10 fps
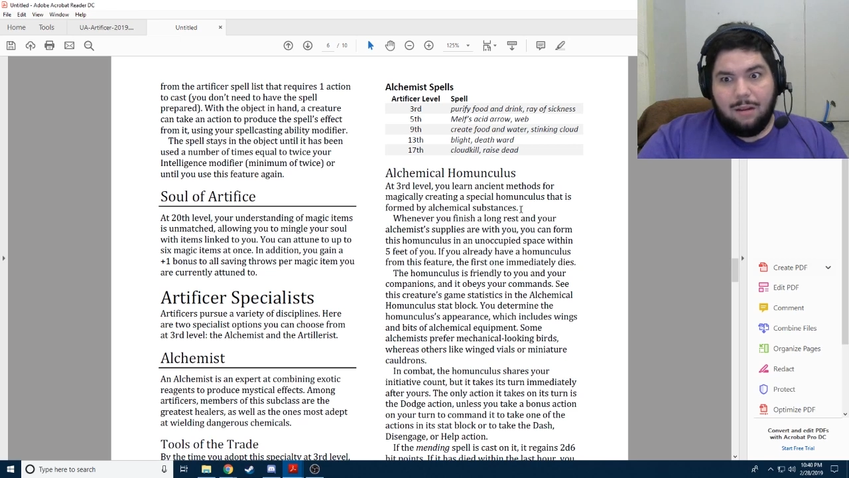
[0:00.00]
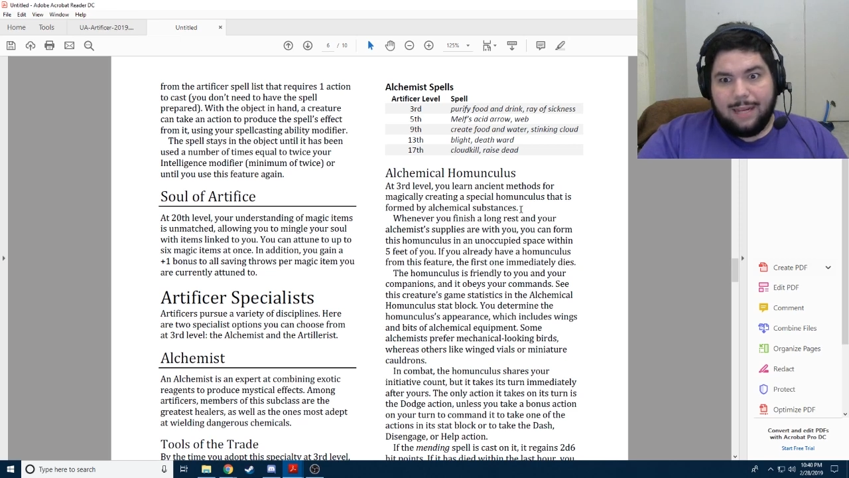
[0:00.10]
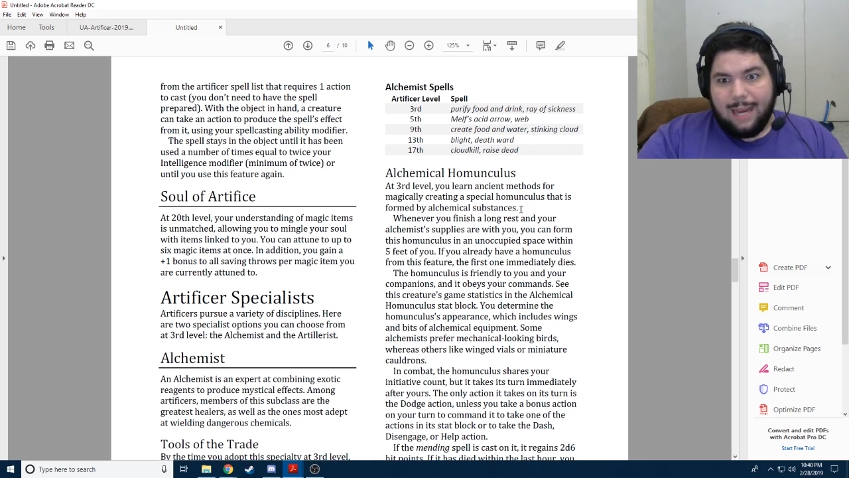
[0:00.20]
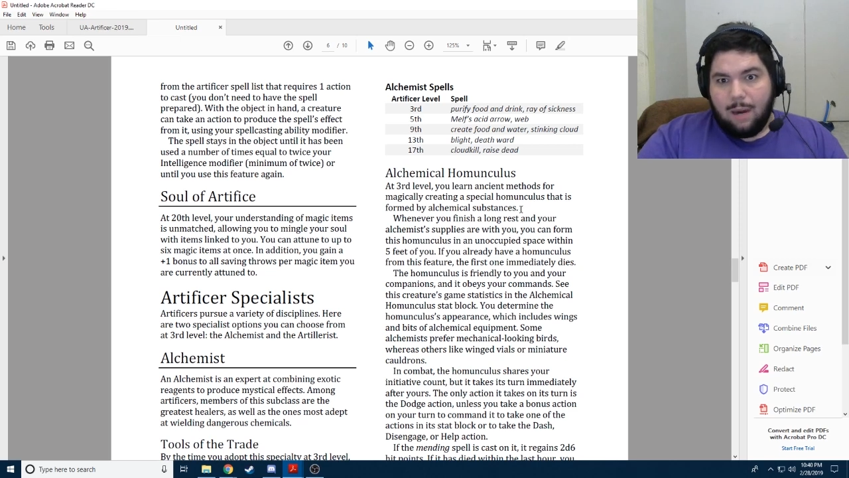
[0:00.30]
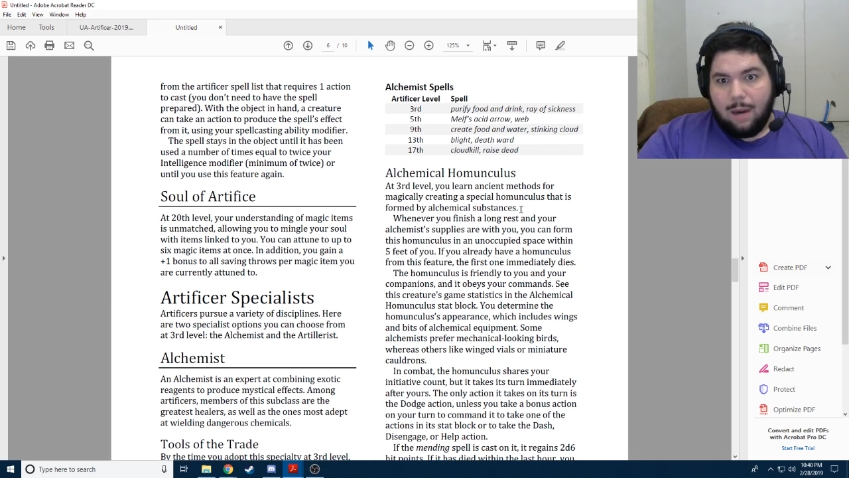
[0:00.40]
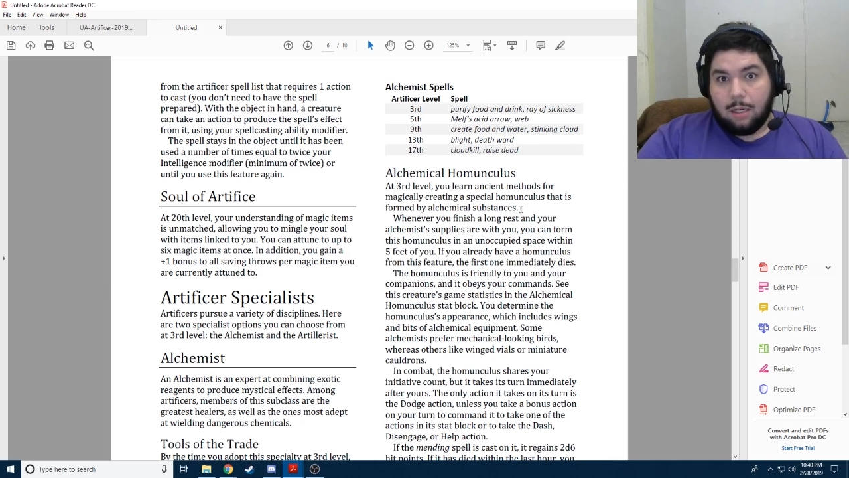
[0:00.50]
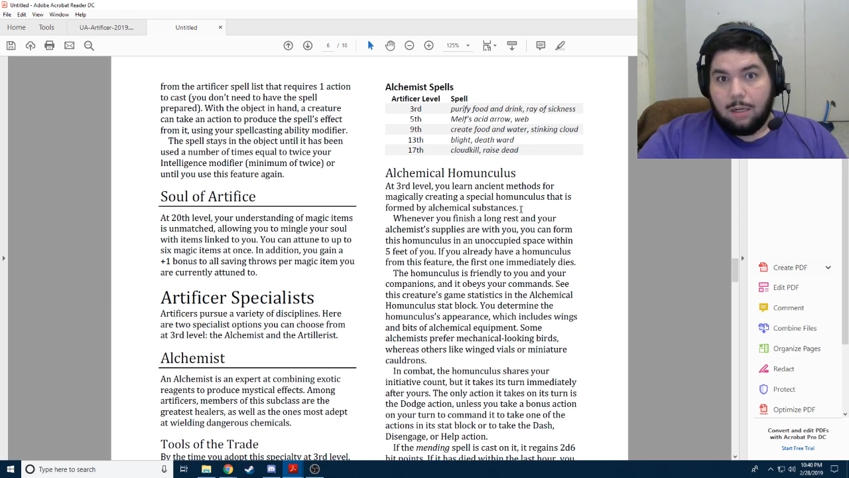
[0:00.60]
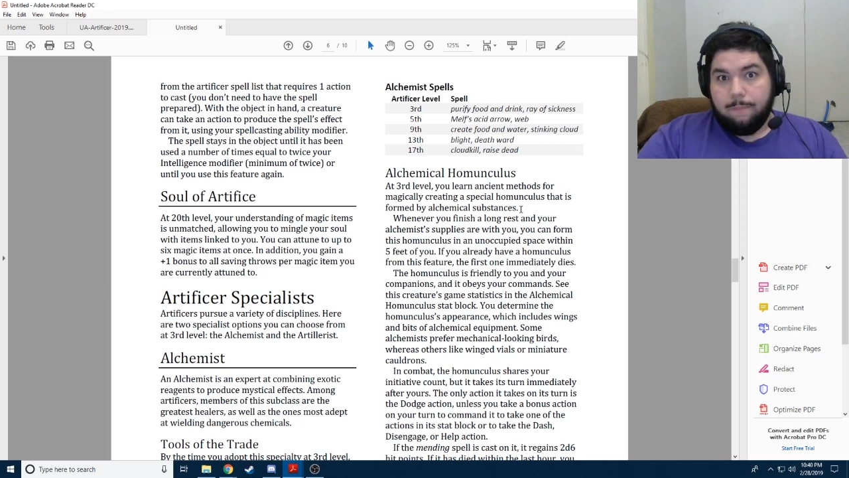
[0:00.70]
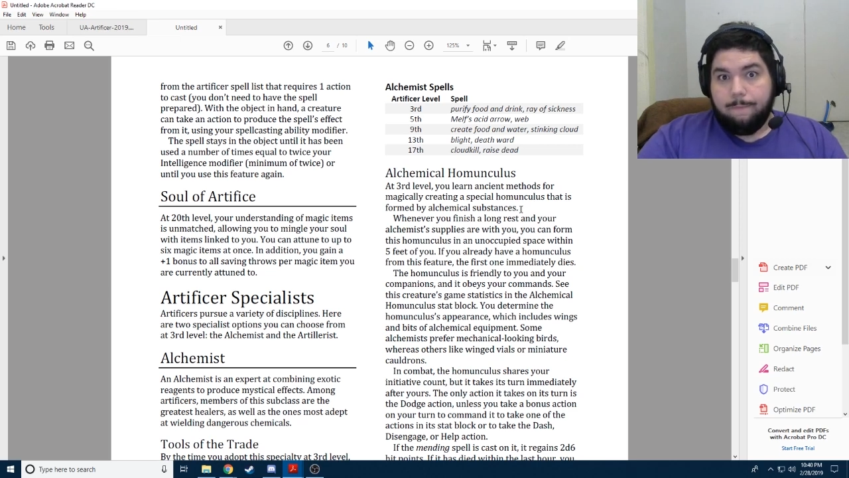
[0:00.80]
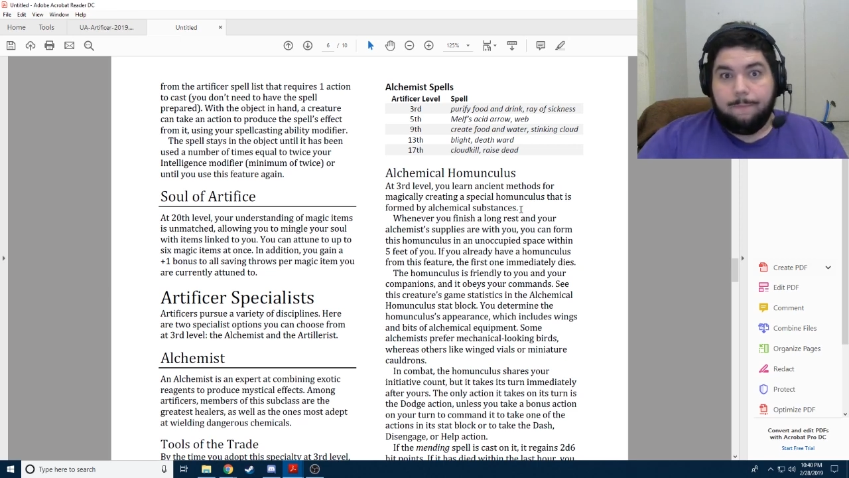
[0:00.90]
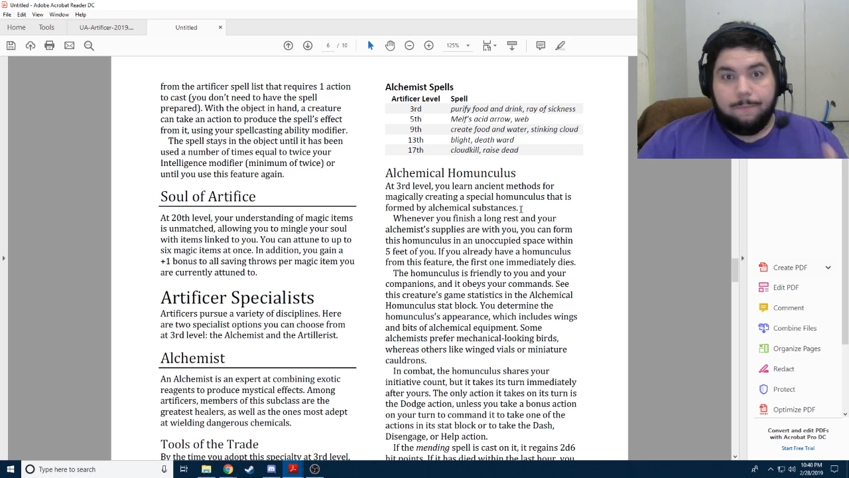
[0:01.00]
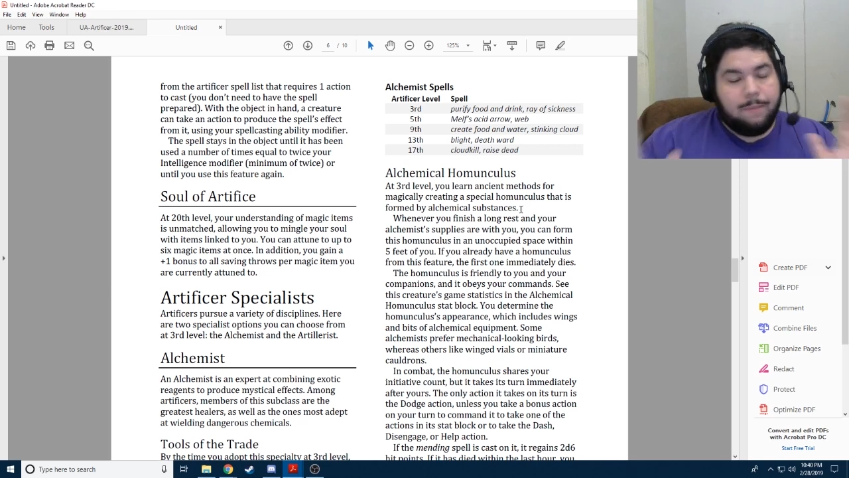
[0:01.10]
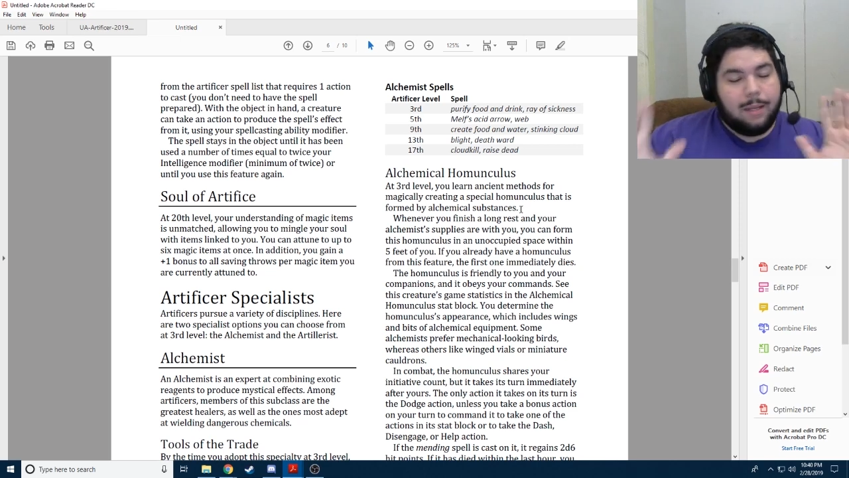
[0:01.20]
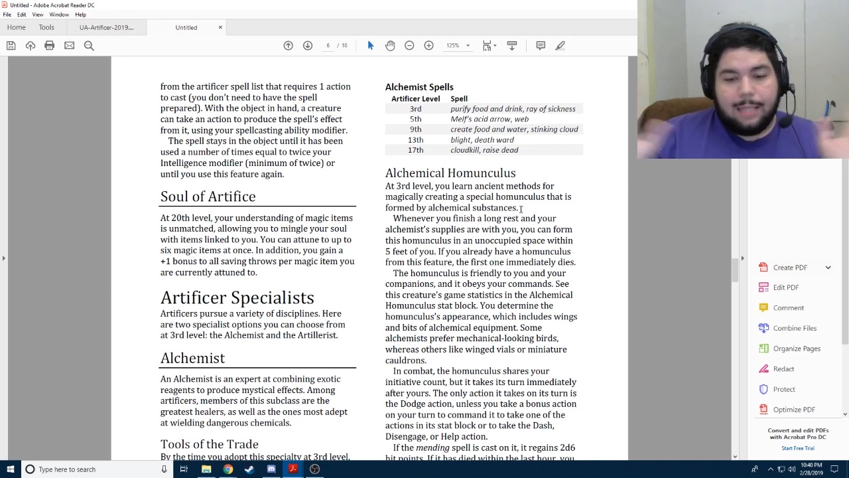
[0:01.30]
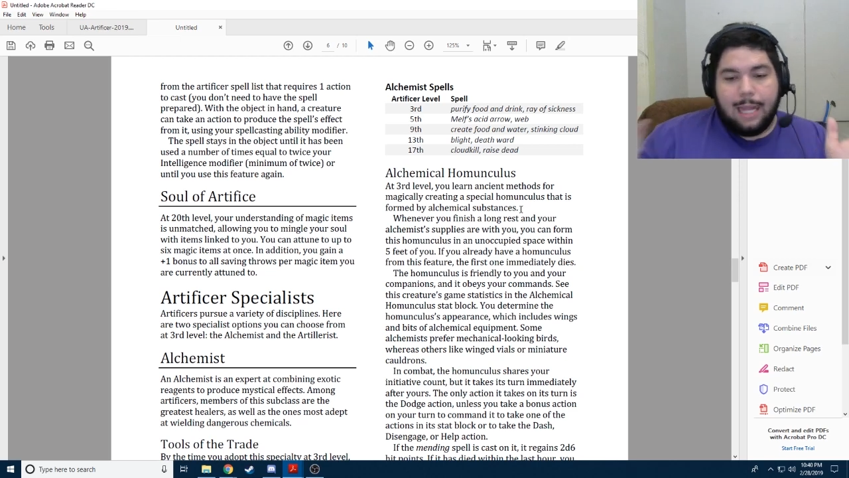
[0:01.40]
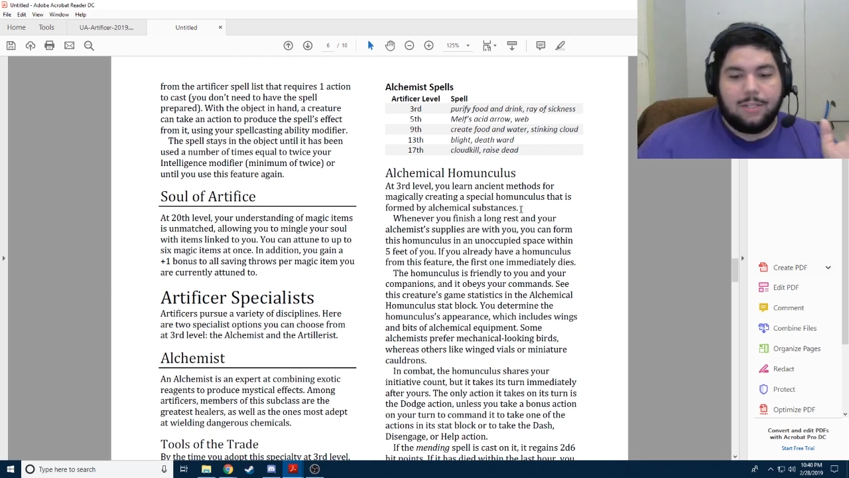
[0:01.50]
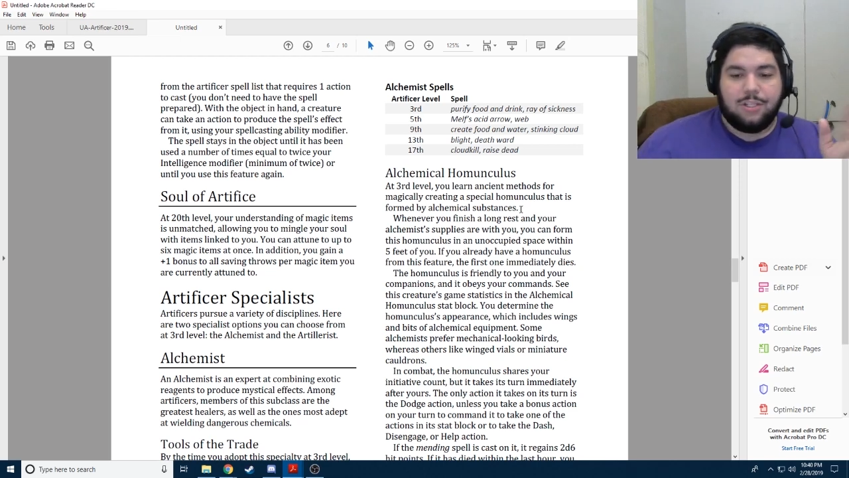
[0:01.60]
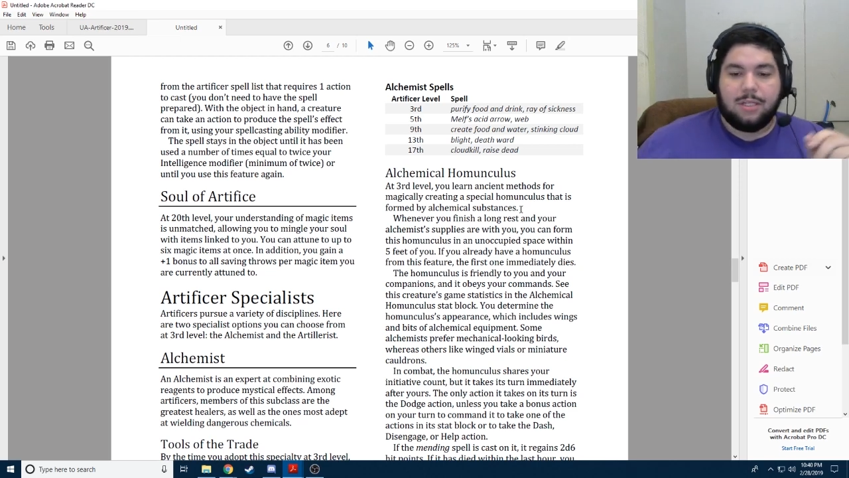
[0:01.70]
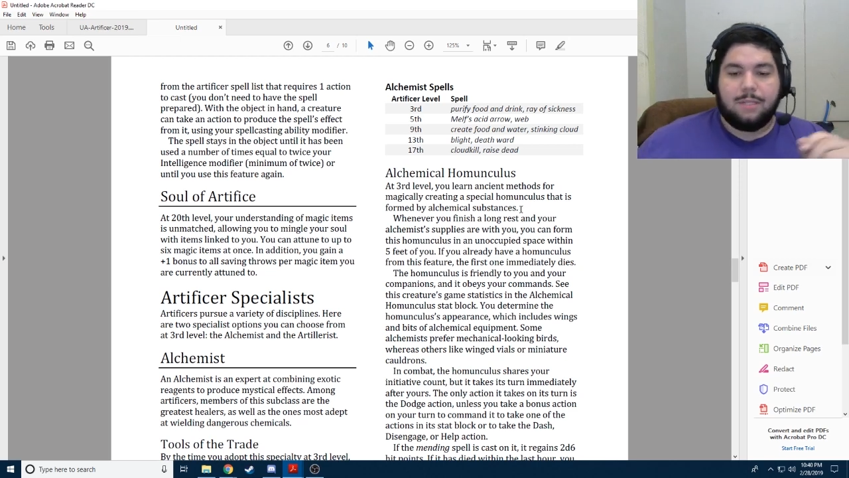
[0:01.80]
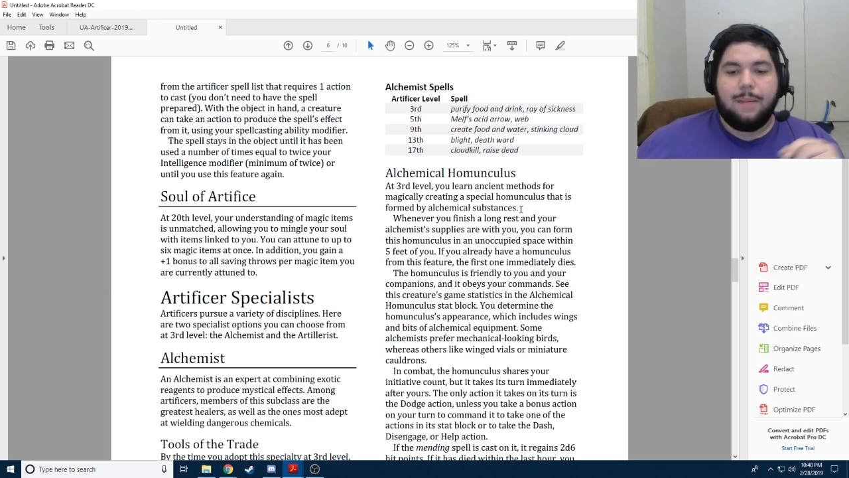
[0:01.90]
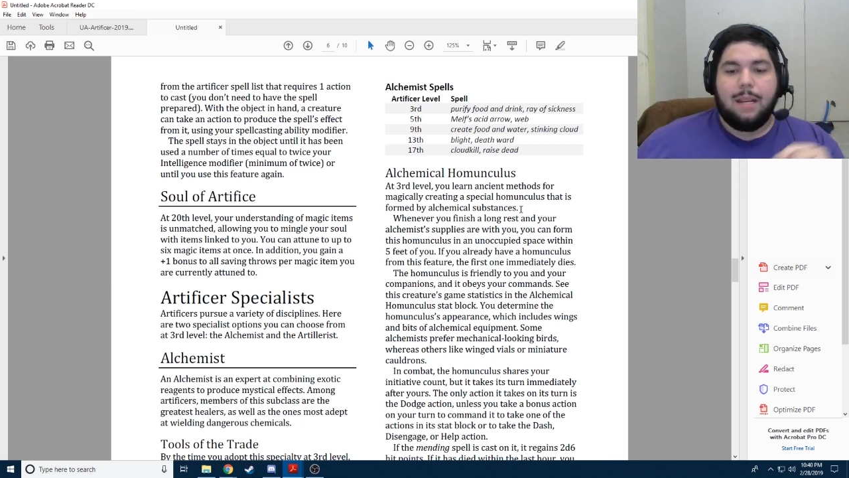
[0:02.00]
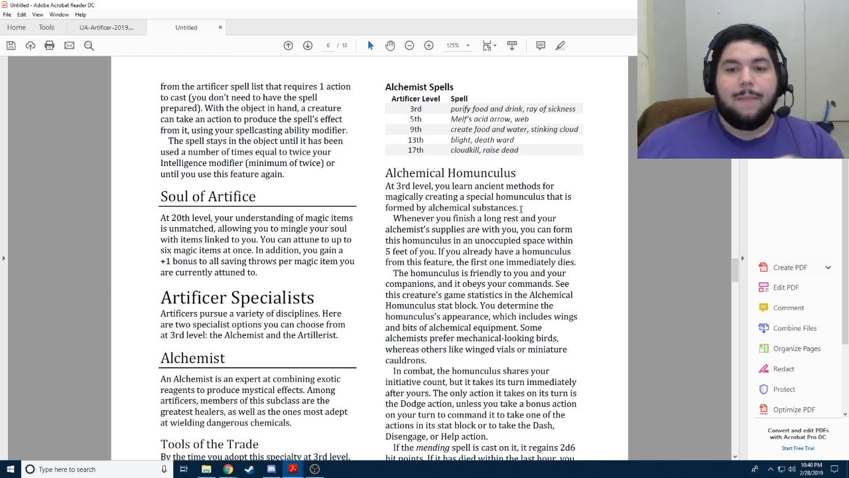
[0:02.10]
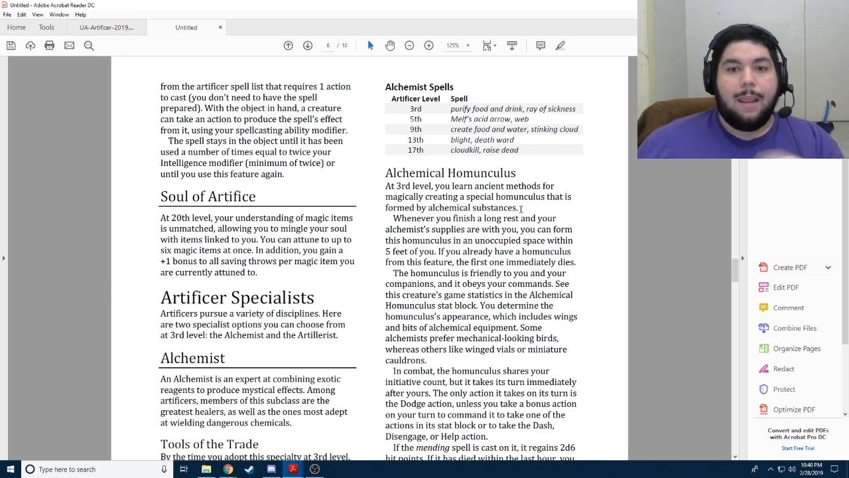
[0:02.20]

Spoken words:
character. But that's just me.